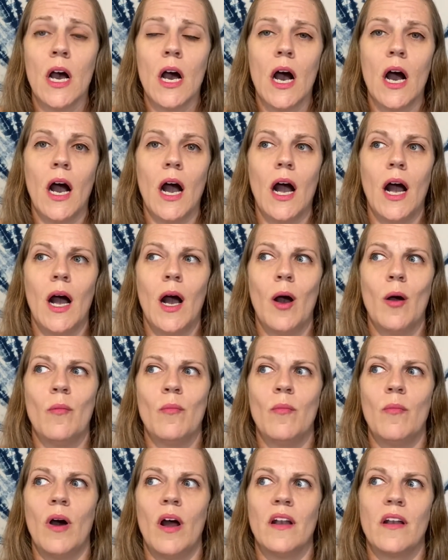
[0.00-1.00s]

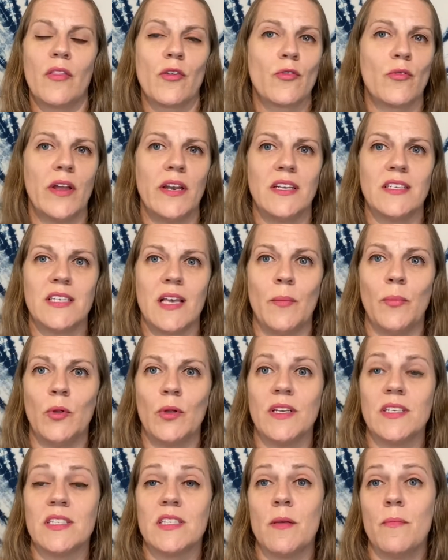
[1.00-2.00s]
Another great example
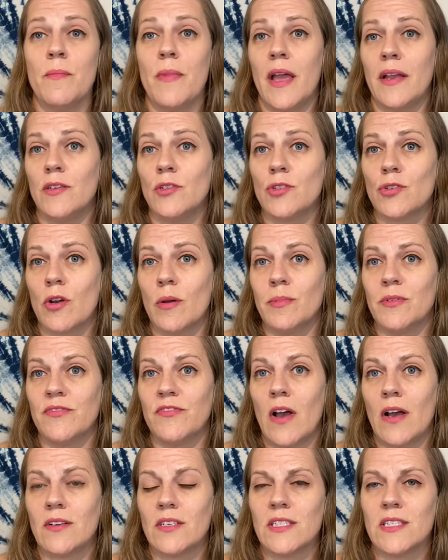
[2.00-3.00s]
is the manuscript
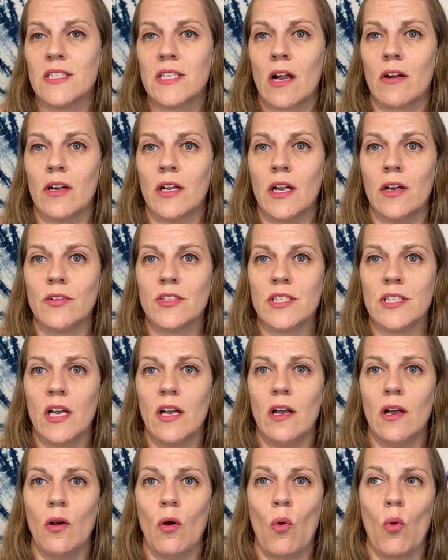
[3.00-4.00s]
found in Saragossa,